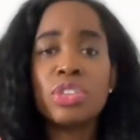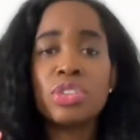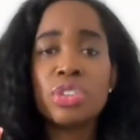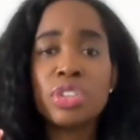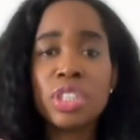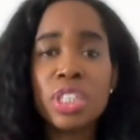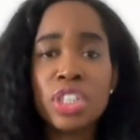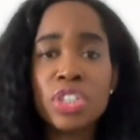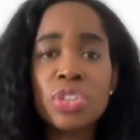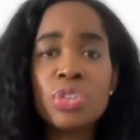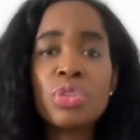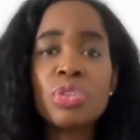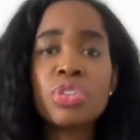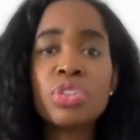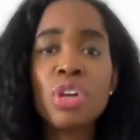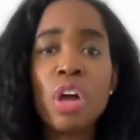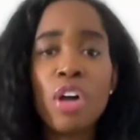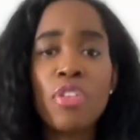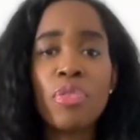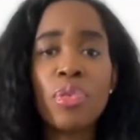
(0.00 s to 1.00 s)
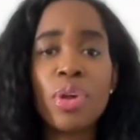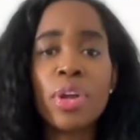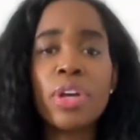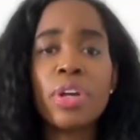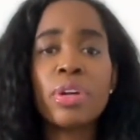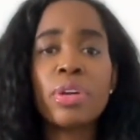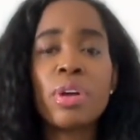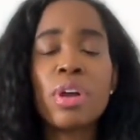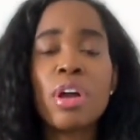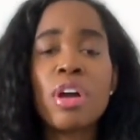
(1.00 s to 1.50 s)
Traditional
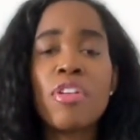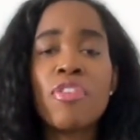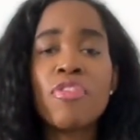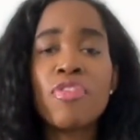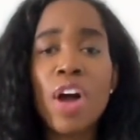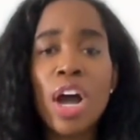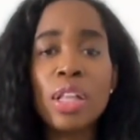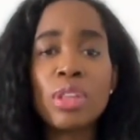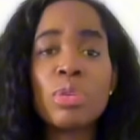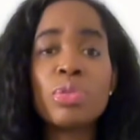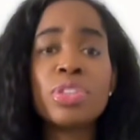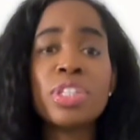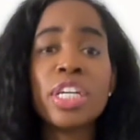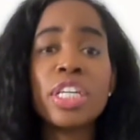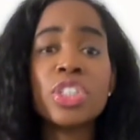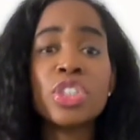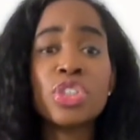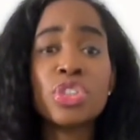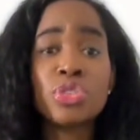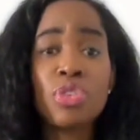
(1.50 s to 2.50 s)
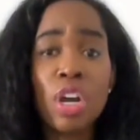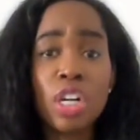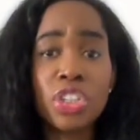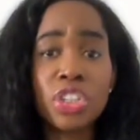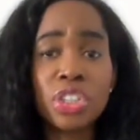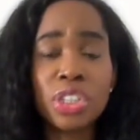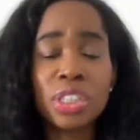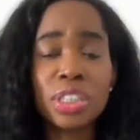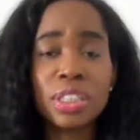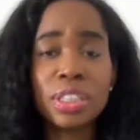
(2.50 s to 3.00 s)
software follows
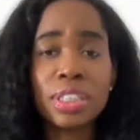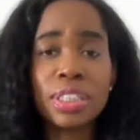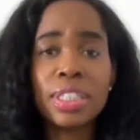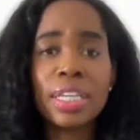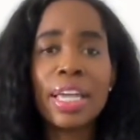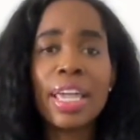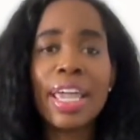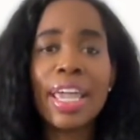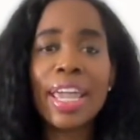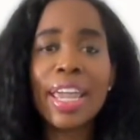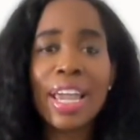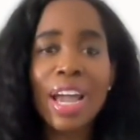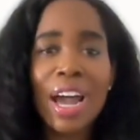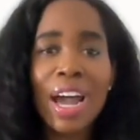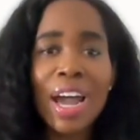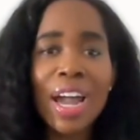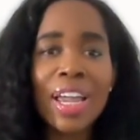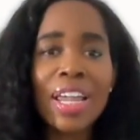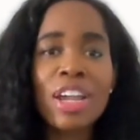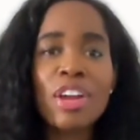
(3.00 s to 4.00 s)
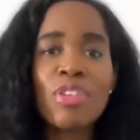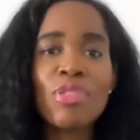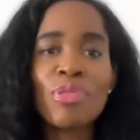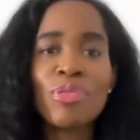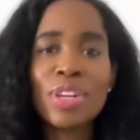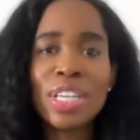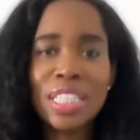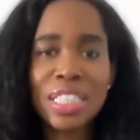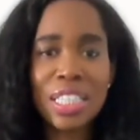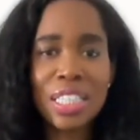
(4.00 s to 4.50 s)
instructions. AI
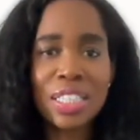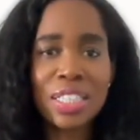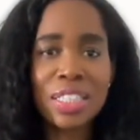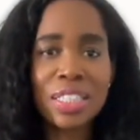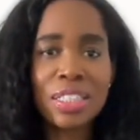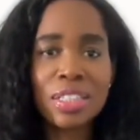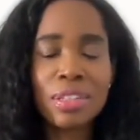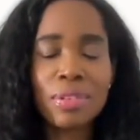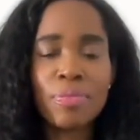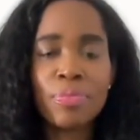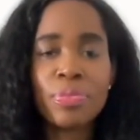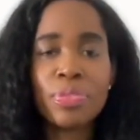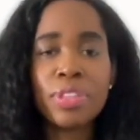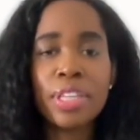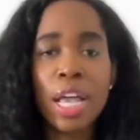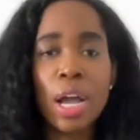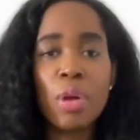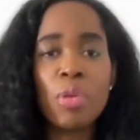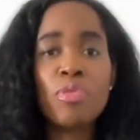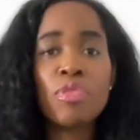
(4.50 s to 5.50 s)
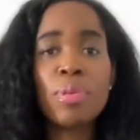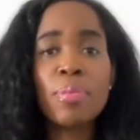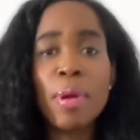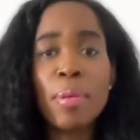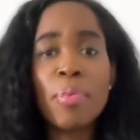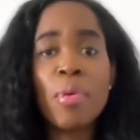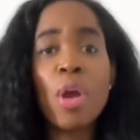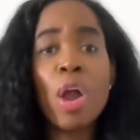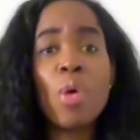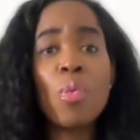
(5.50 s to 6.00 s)
reasons. Now,
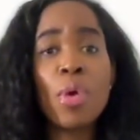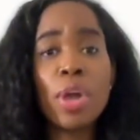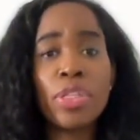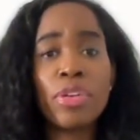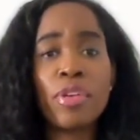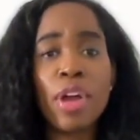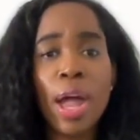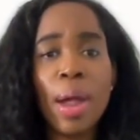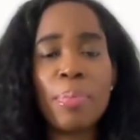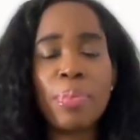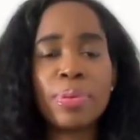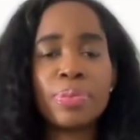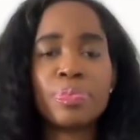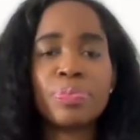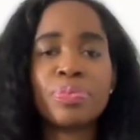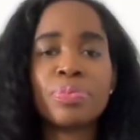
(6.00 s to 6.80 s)
remember our weather app.